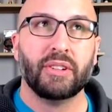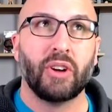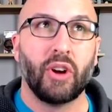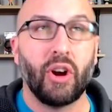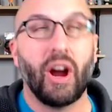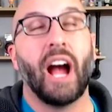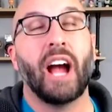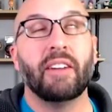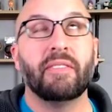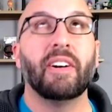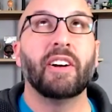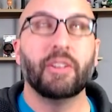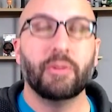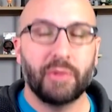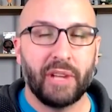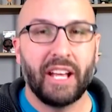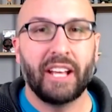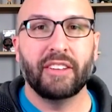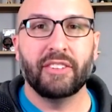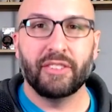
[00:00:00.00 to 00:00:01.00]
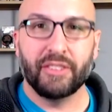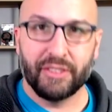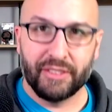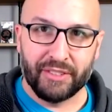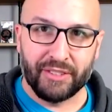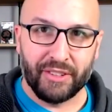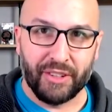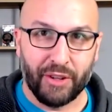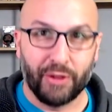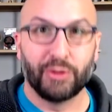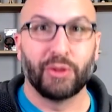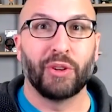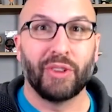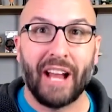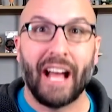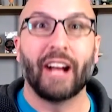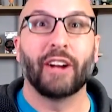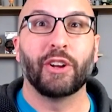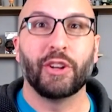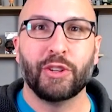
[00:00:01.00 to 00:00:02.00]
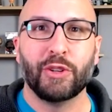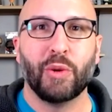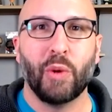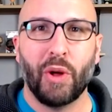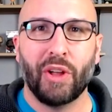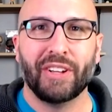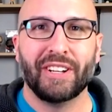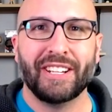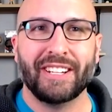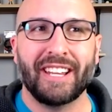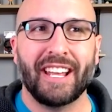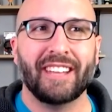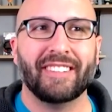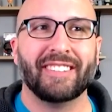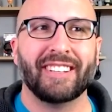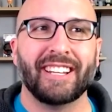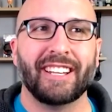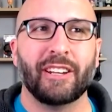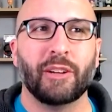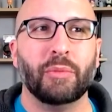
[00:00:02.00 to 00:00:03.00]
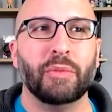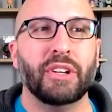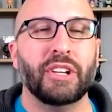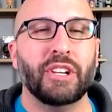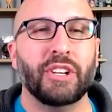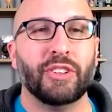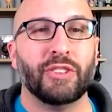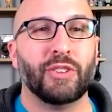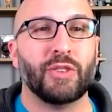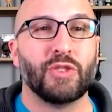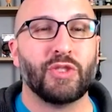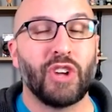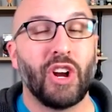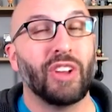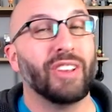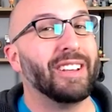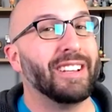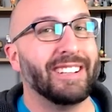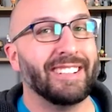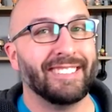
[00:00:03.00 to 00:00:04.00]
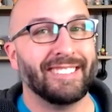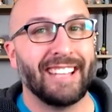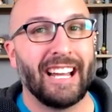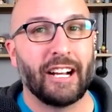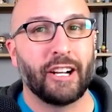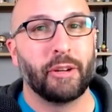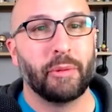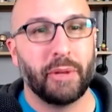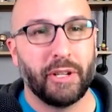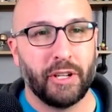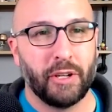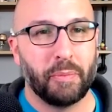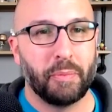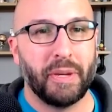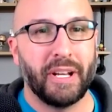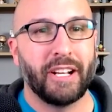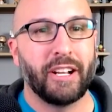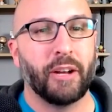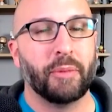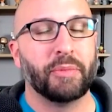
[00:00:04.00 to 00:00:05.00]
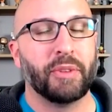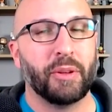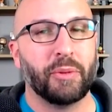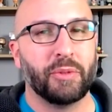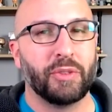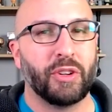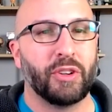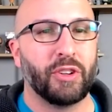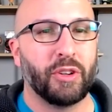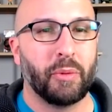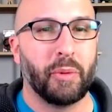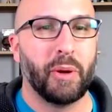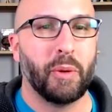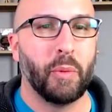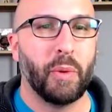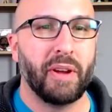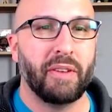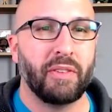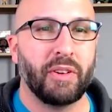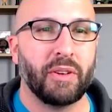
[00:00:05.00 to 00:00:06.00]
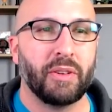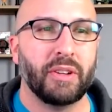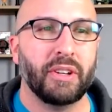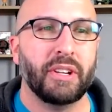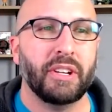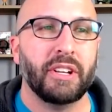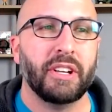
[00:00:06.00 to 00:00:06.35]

or high volume days. Those are not good quality days to get them. So Charlotte is not going to be good pickups as we start talking about waiver.